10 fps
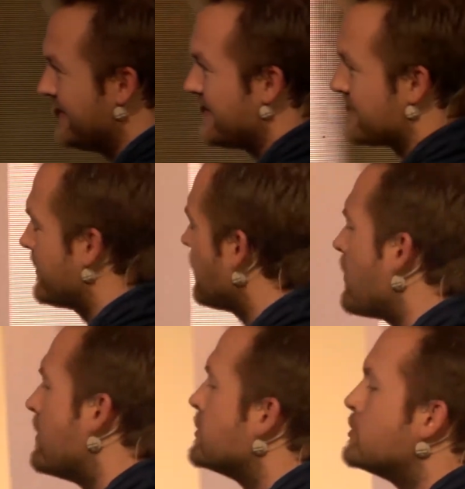So like, oh
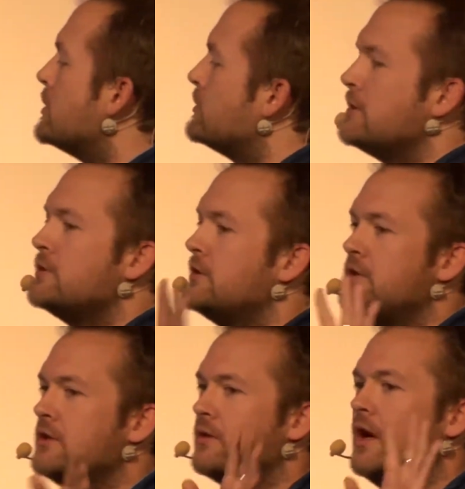no,
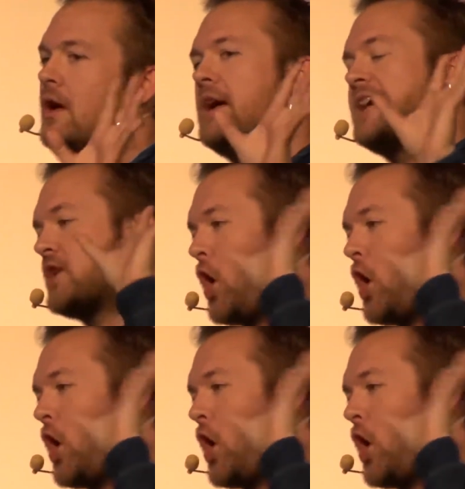dude. It's